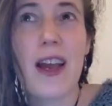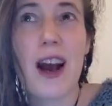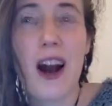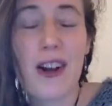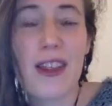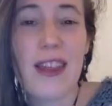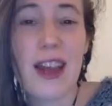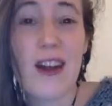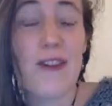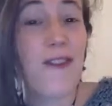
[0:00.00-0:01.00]
are
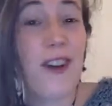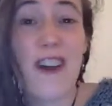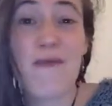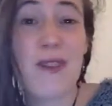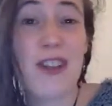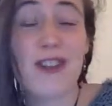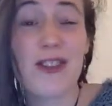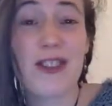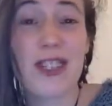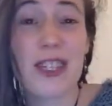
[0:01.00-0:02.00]
there 5 minutes
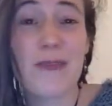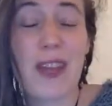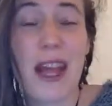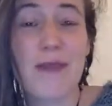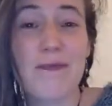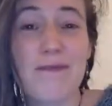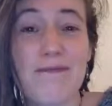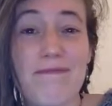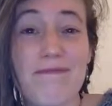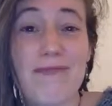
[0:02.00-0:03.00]
early
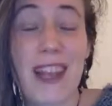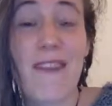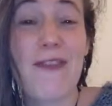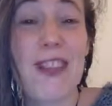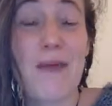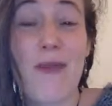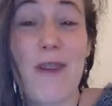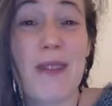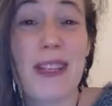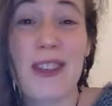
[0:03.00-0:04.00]
if the
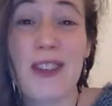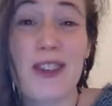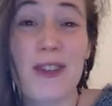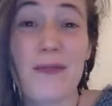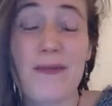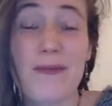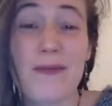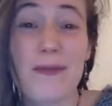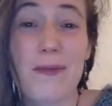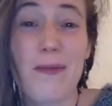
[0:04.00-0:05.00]
appointment is at noon.
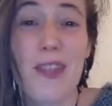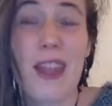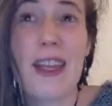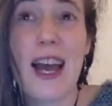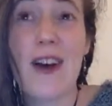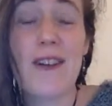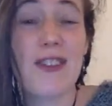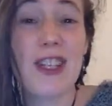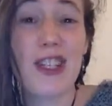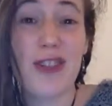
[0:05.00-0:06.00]
Now, if
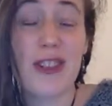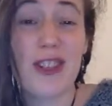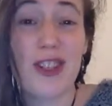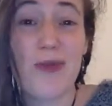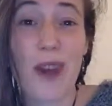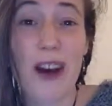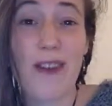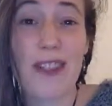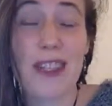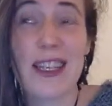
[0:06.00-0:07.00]
this stresses you
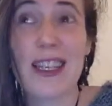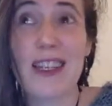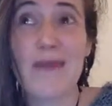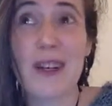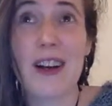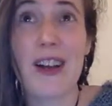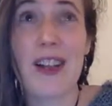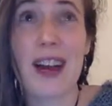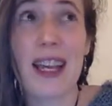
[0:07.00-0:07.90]
out, thinking, oh my gosh, I